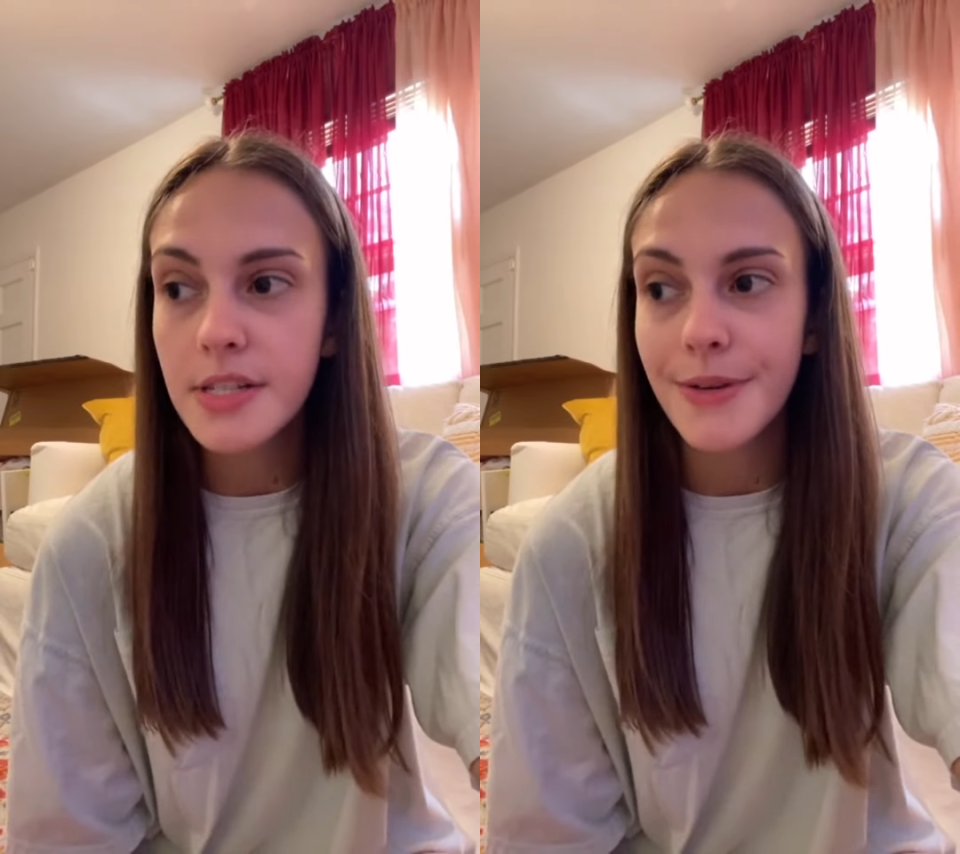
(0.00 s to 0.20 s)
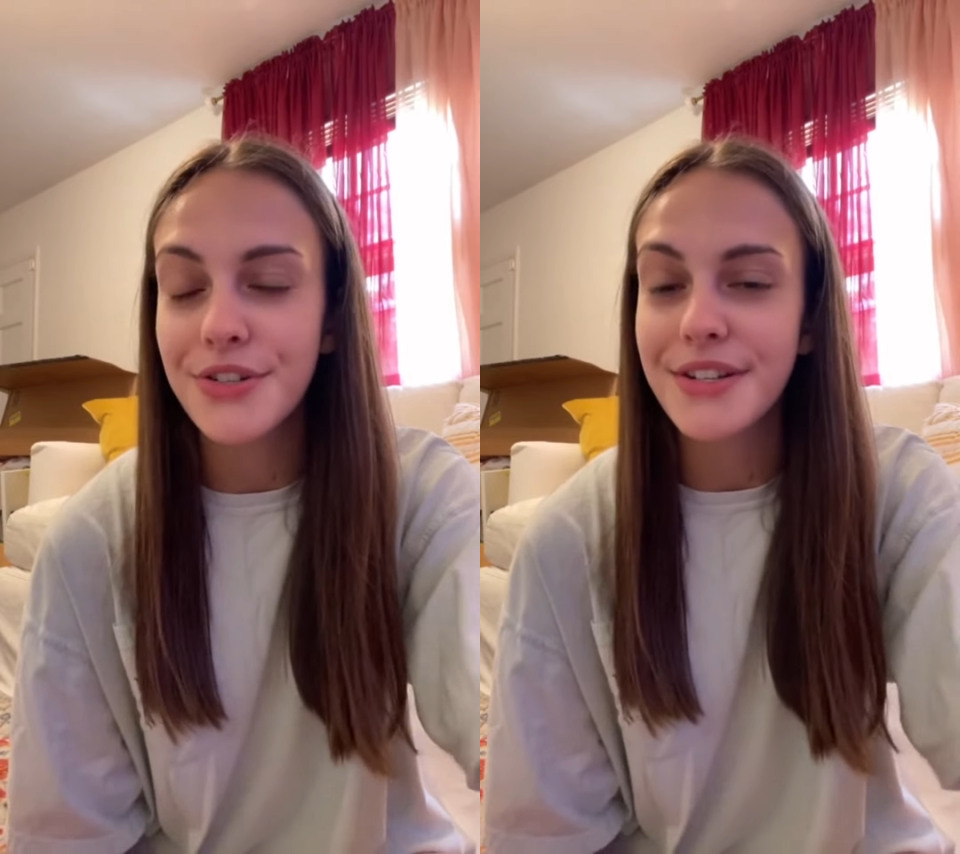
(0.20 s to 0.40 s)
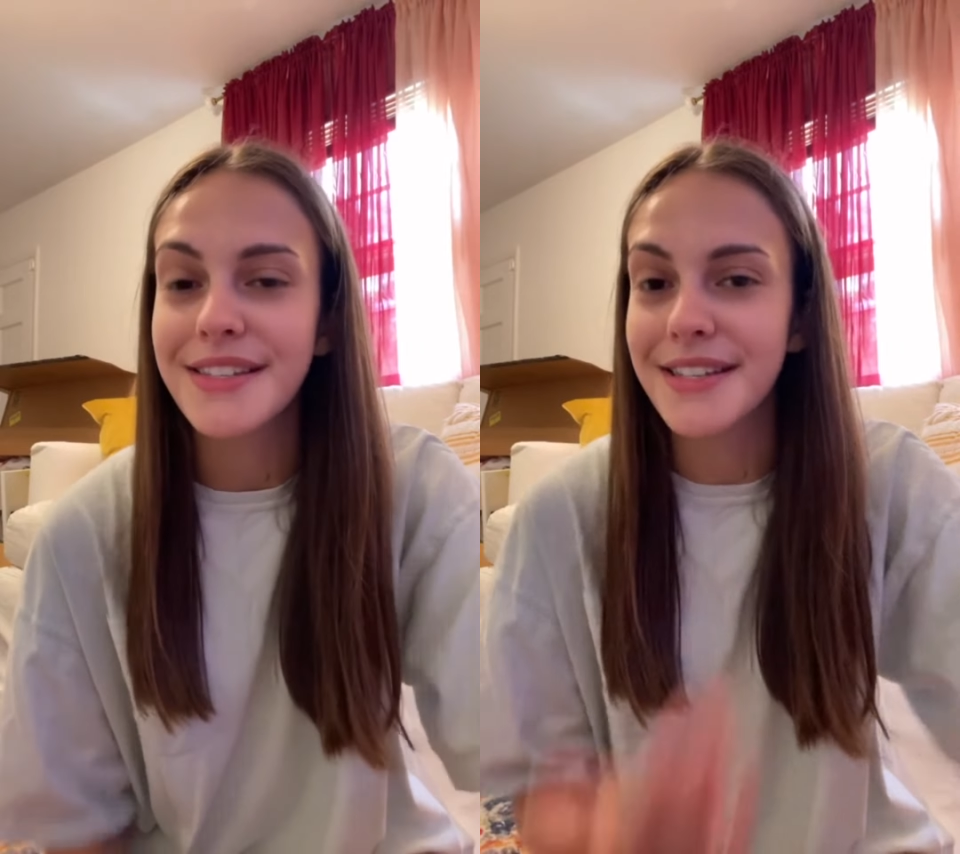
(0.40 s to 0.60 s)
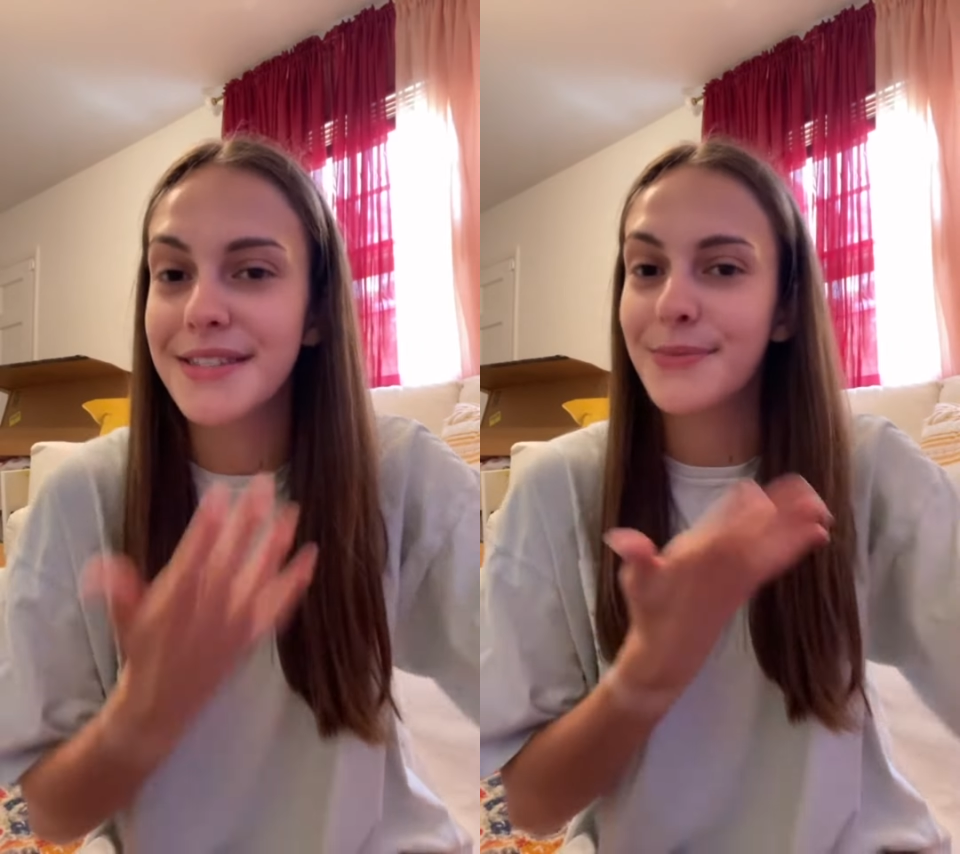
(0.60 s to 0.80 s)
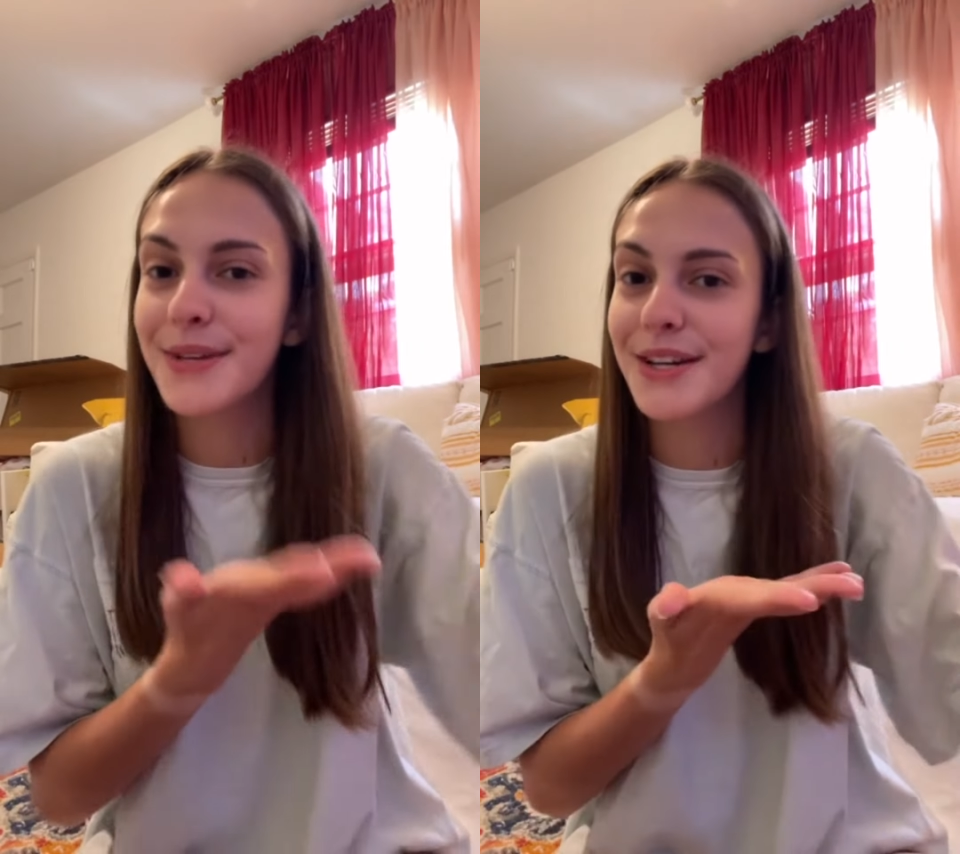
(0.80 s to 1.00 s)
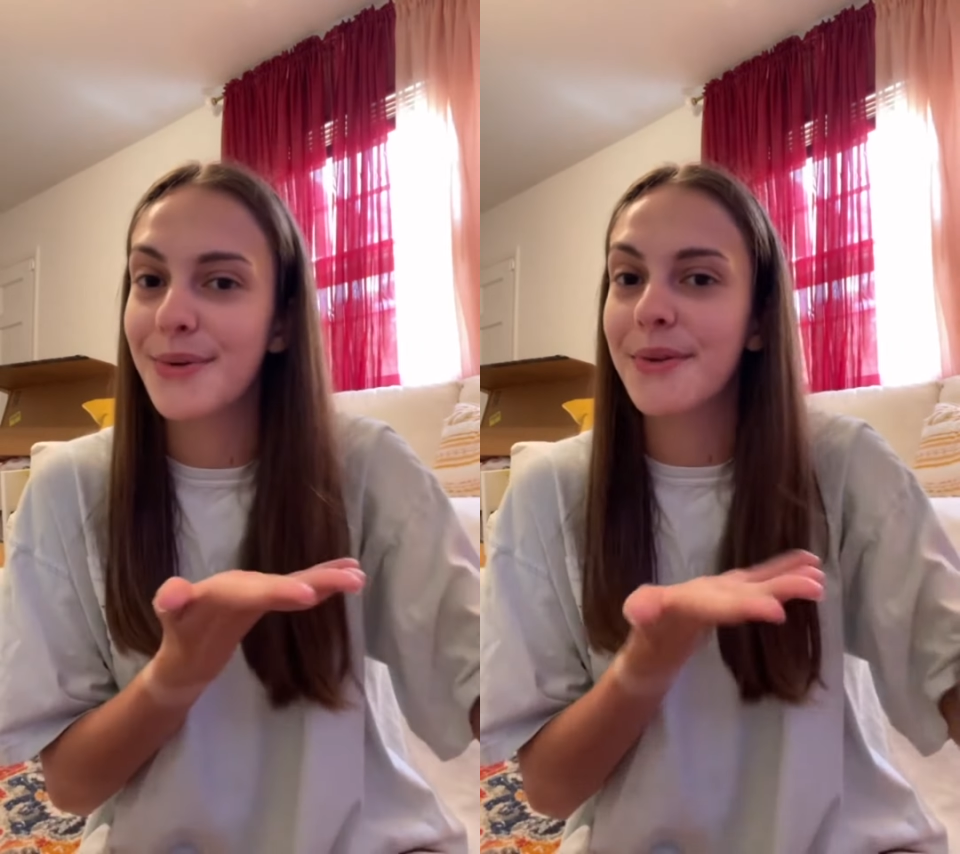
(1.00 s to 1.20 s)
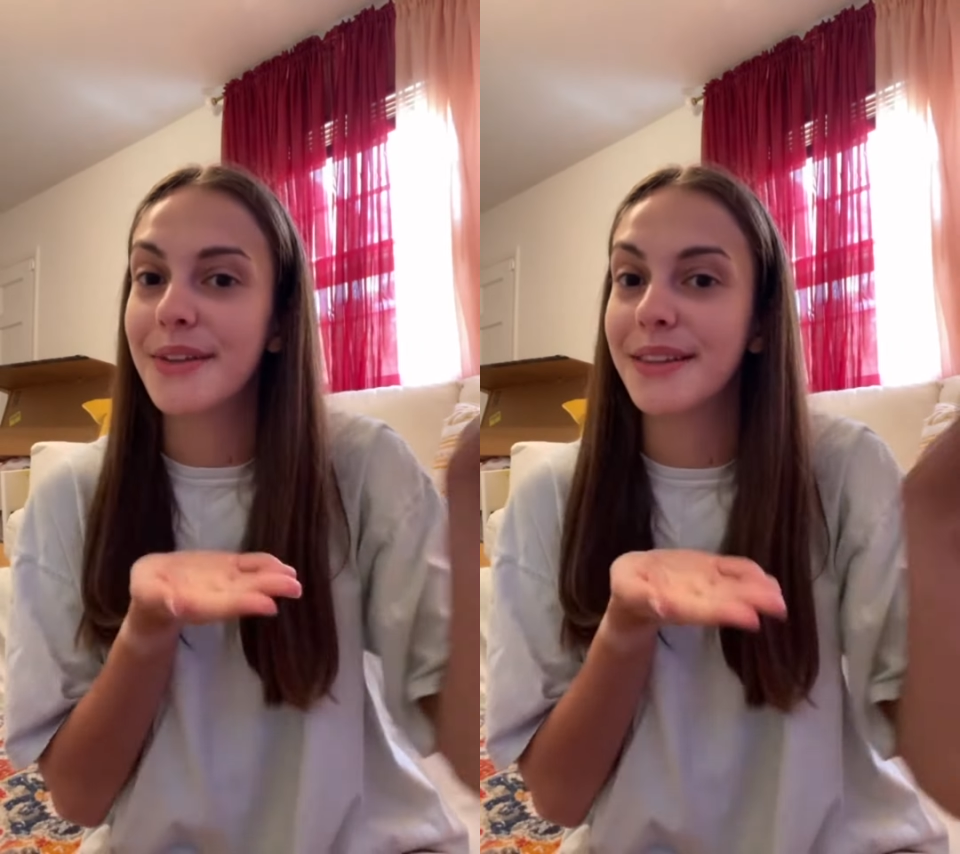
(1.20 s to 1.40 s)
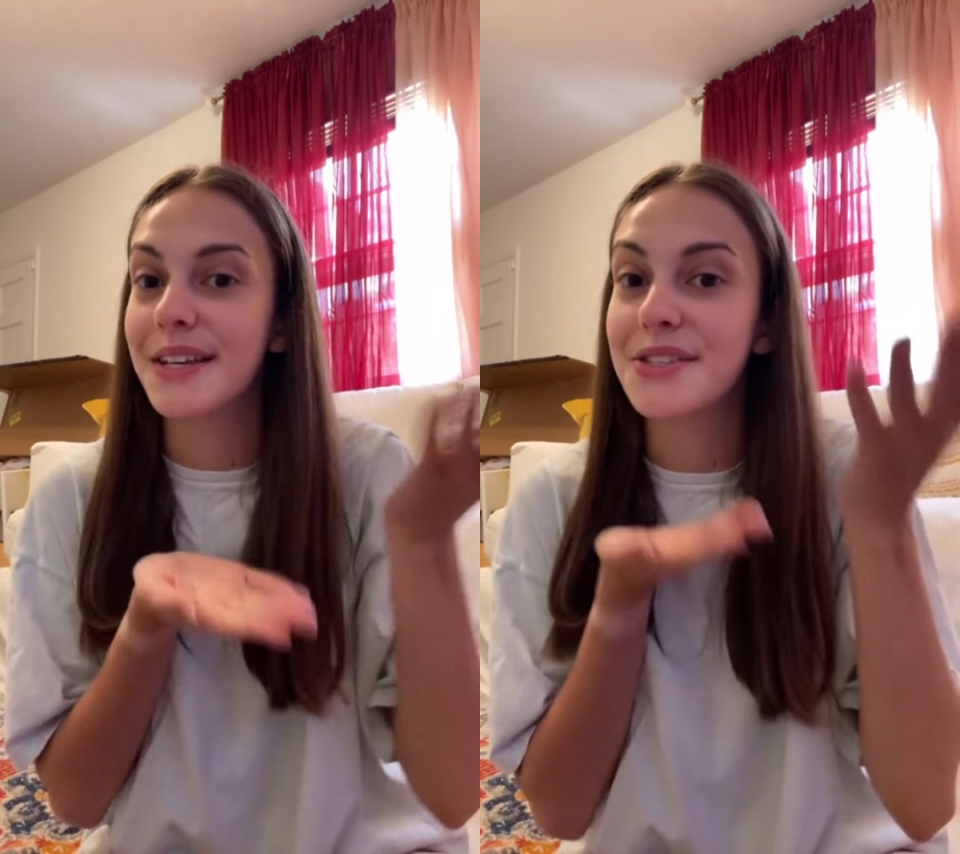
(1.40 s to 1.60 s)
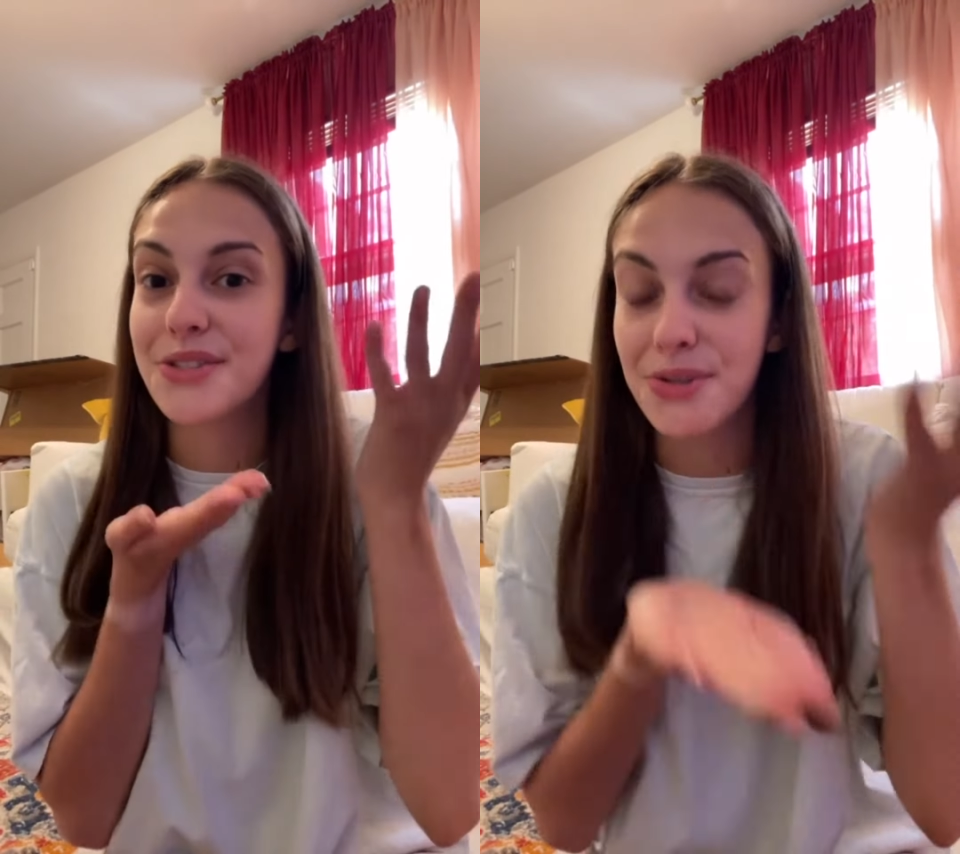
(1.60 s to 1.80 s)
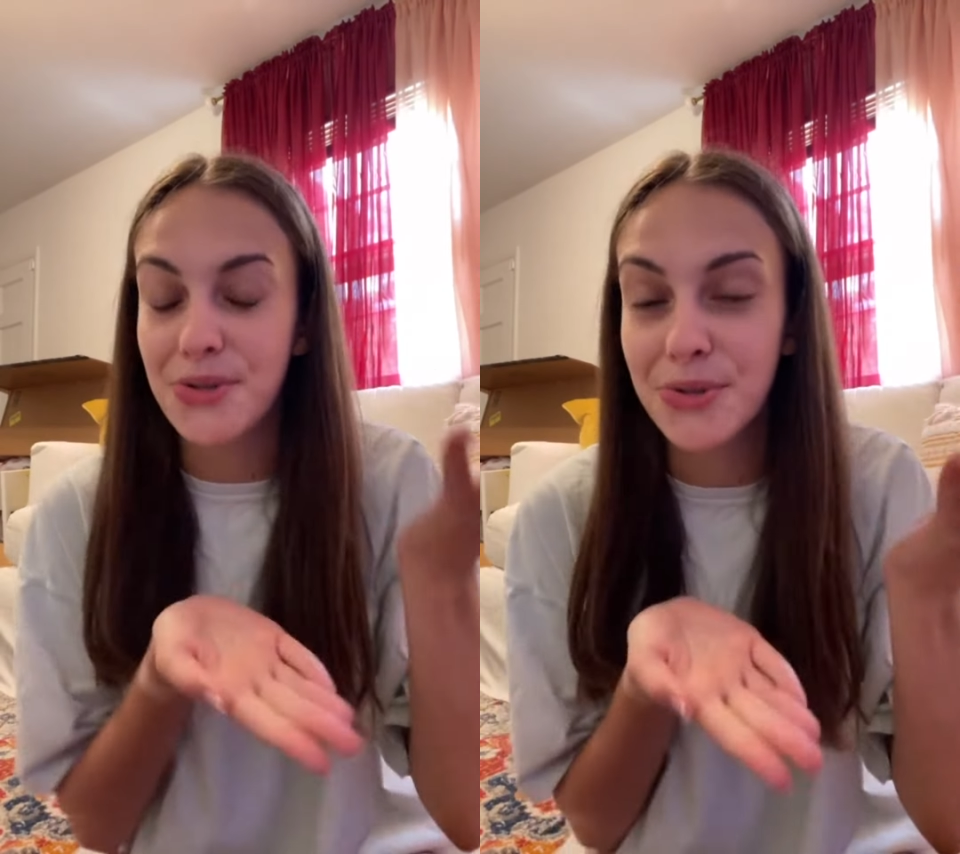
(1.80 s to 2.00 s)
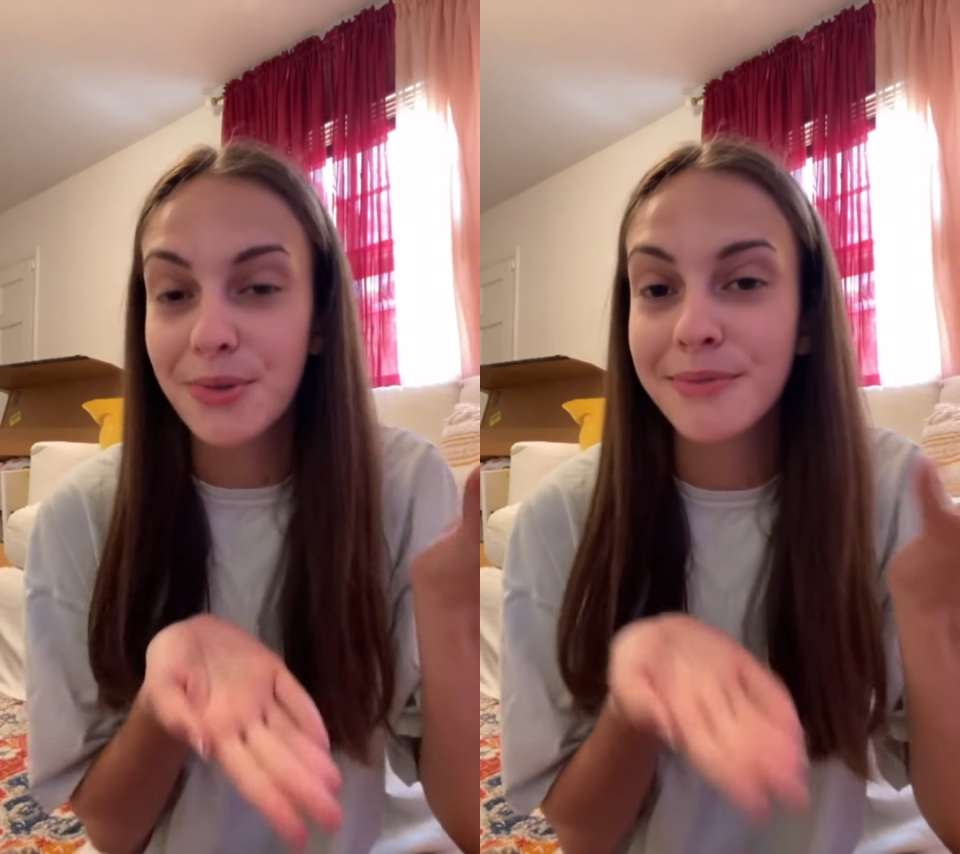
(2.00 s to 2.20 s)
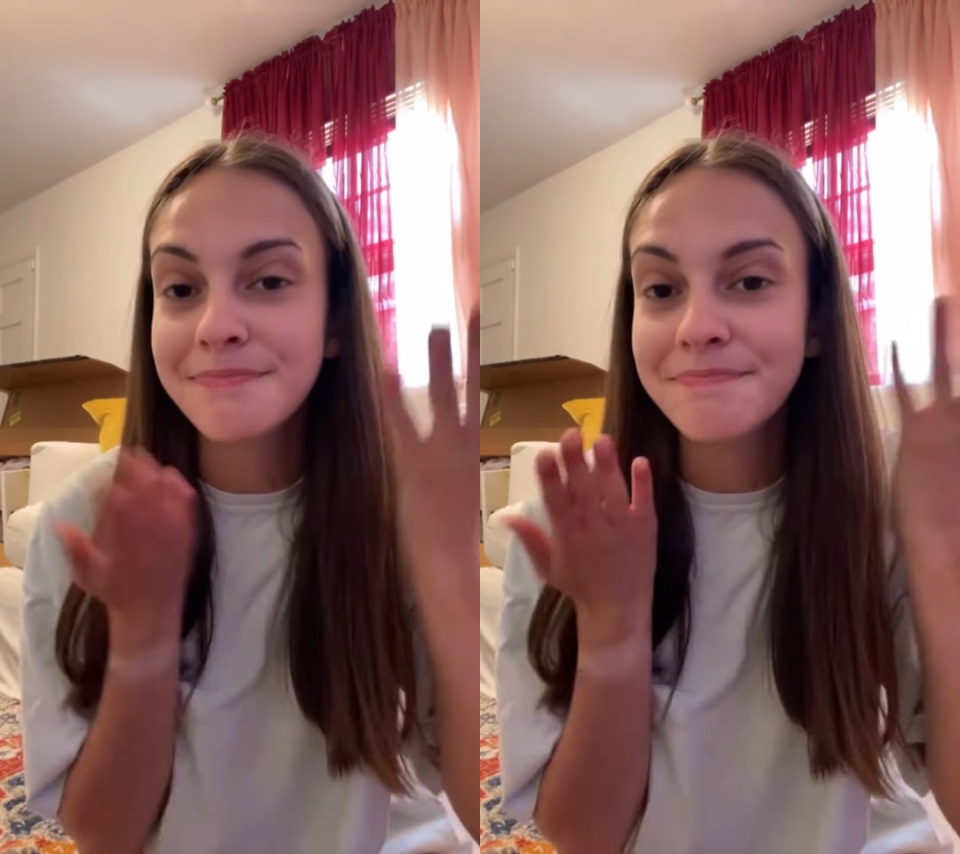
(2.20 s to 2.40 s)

especially since we know of at least 2